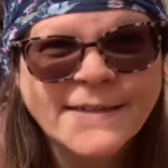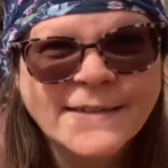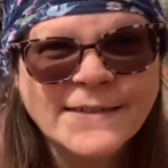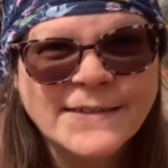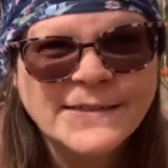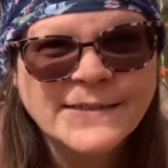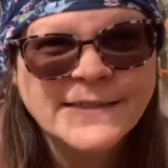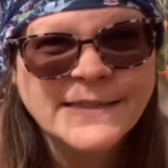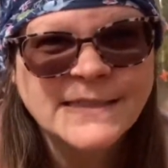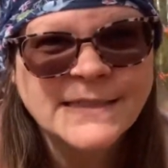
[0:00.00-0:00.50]

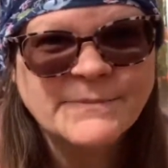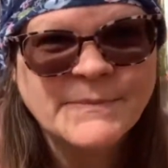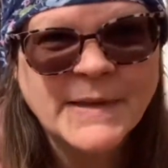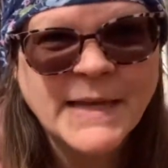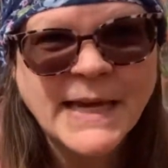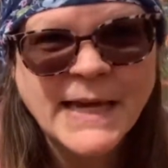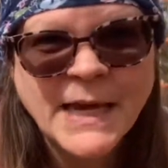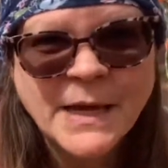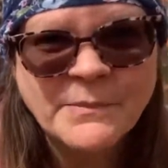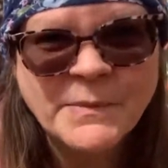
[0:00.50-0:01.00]
She's
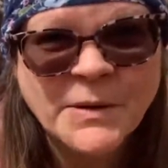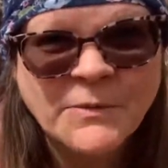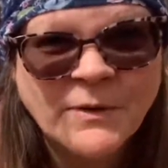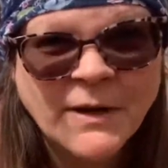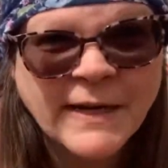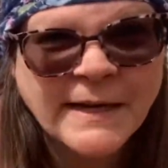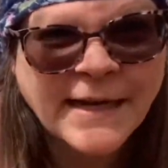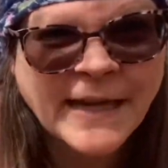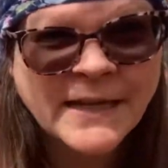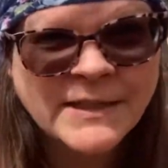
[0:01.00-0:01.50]
behind me
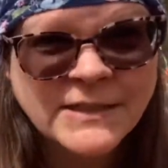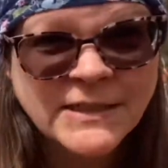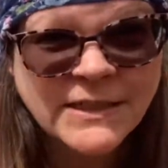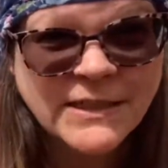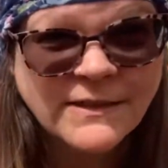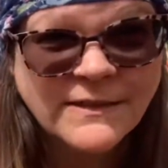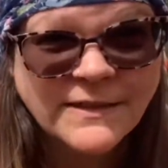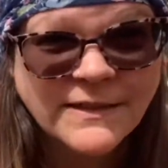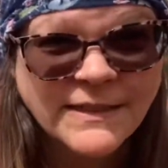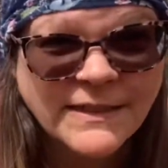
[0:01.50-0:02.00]
right now. She
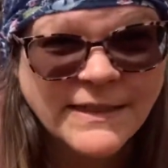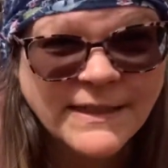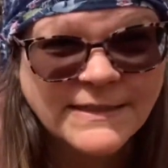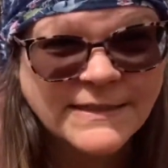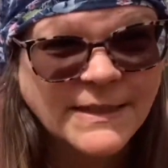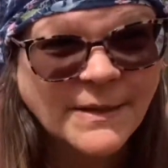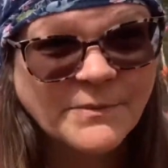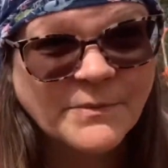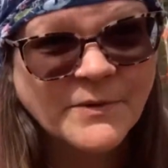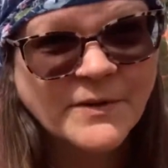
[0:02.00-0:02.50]
usually
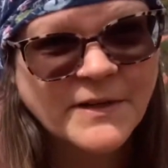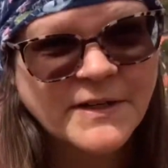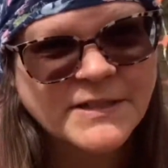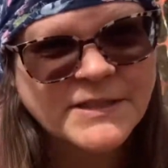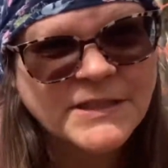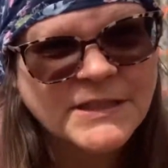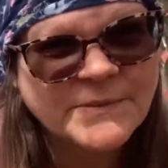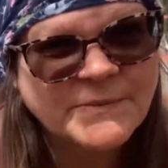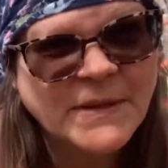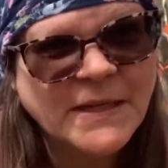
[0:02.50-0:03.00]
gets up where
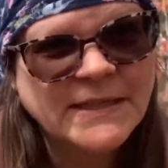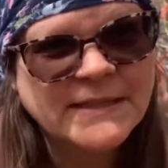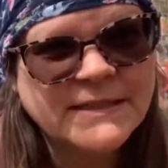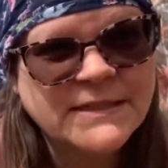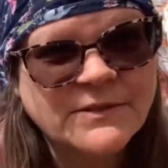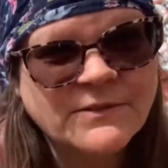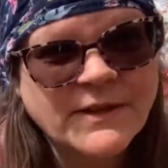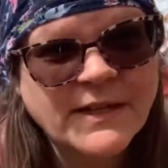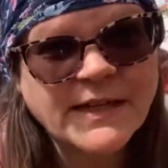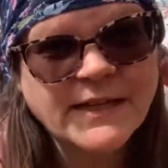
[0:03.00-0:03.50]
she peeks
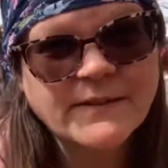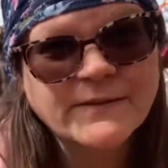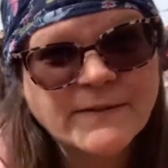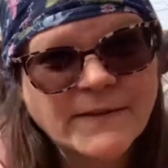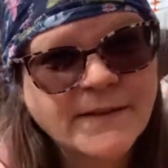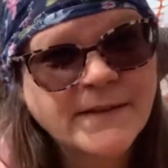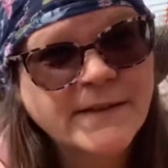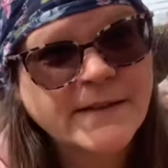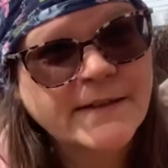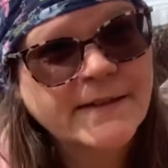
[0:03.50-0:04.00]
around.
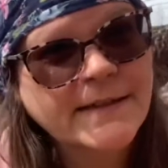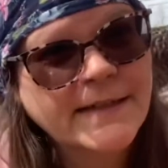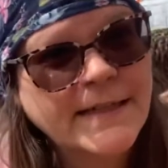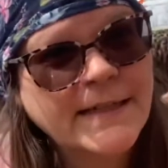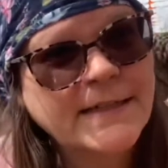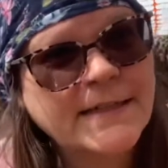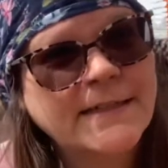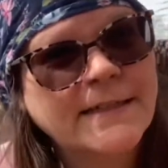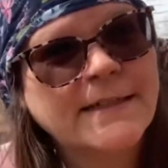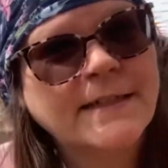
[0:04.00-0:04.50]

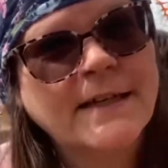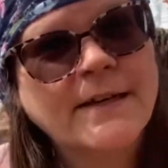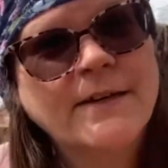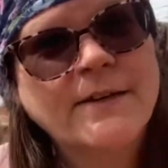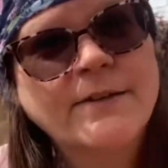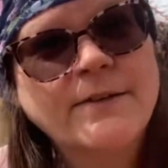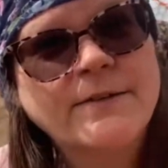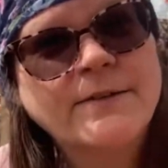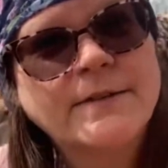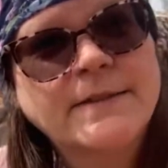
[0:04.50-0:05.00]
There she
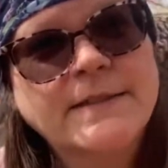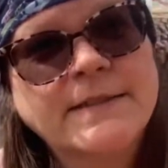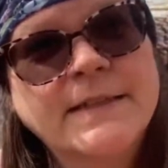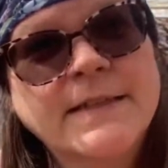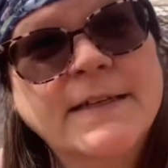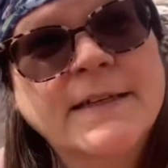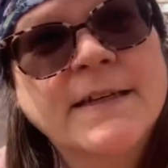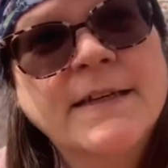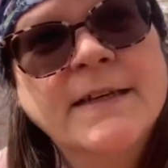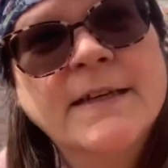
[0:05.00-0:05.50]
goes.
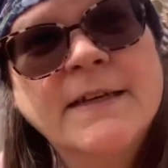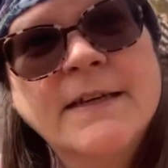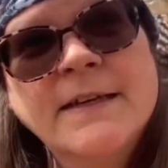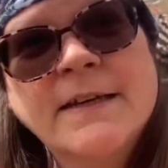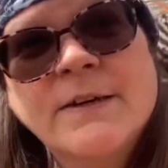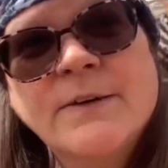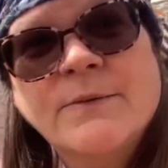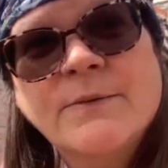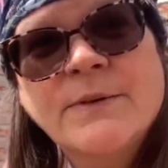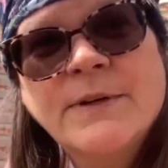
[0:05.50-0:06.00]

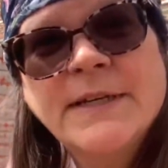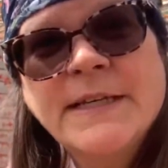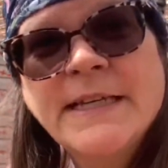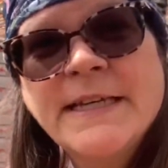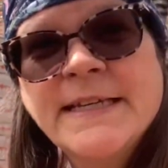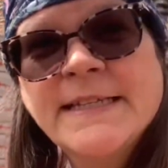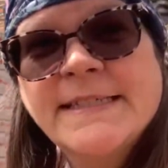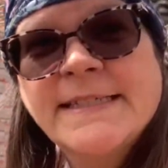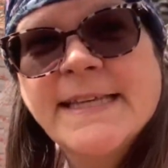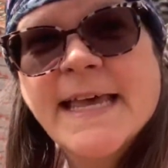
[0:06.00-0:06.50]
What do
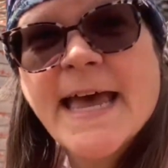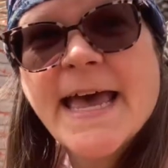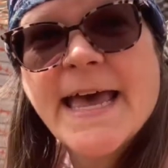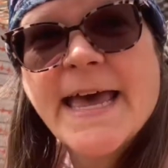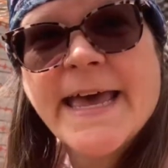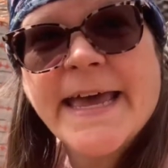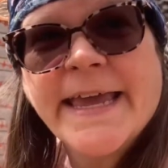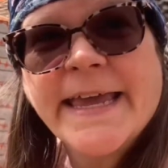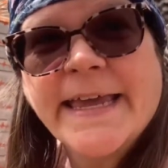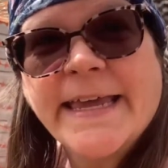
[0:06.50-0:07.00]
you
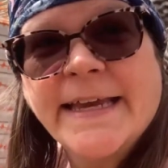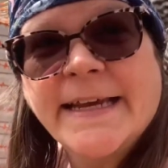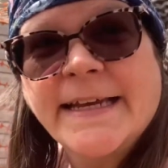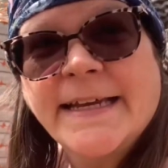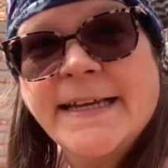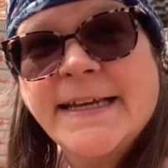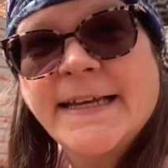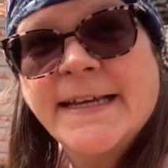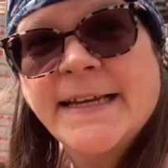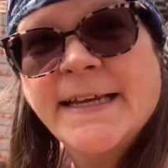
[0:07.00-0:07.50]
say?
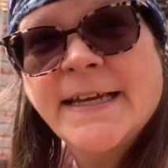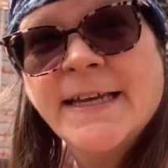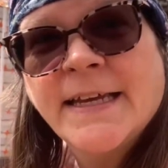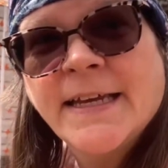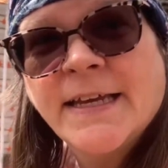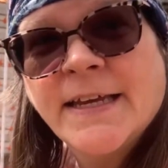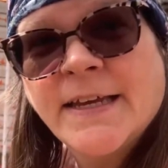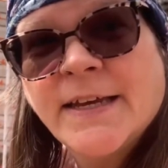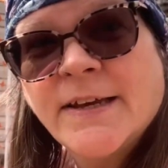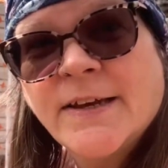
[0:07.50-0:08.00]

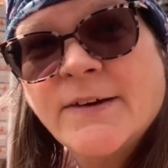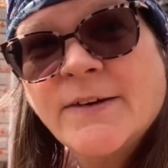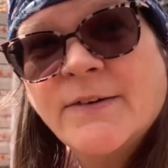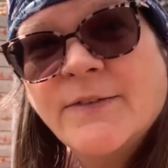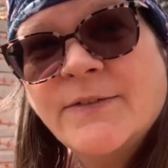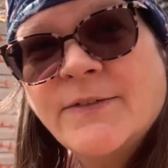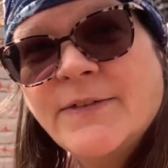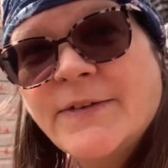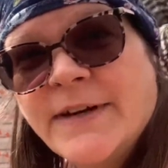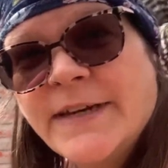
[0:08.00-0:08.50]
What
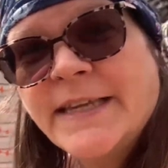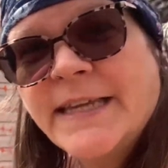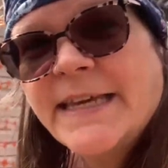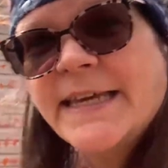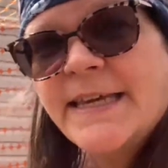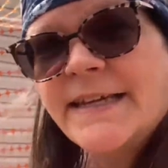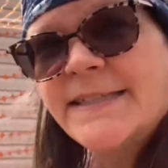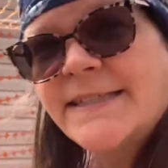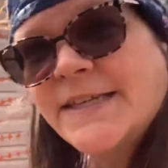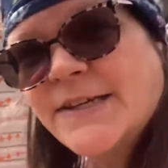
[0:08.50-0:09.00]
are
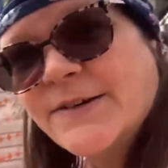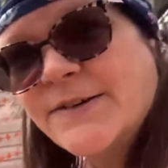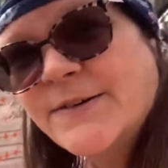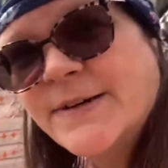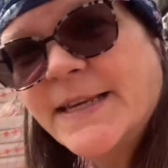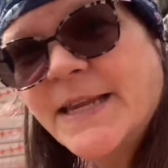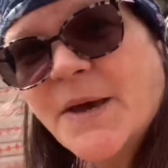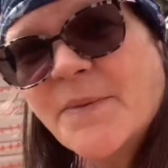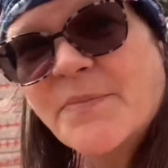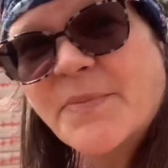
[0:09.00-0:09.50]
you
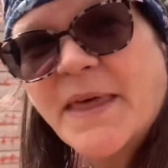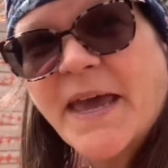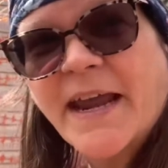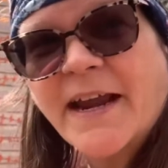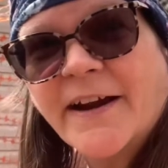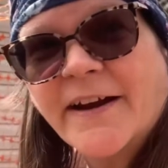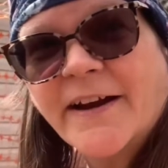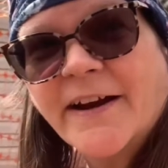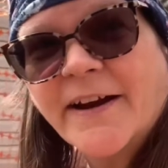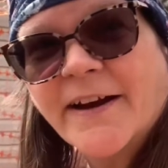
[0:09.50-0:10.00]
doing up
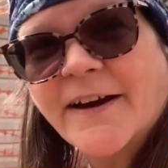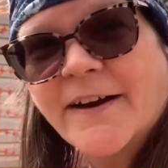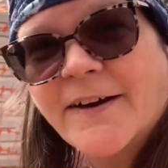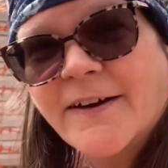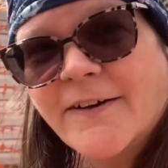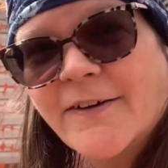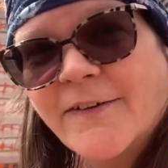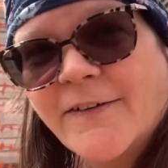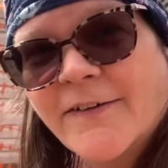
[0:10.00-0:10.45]
there, girl?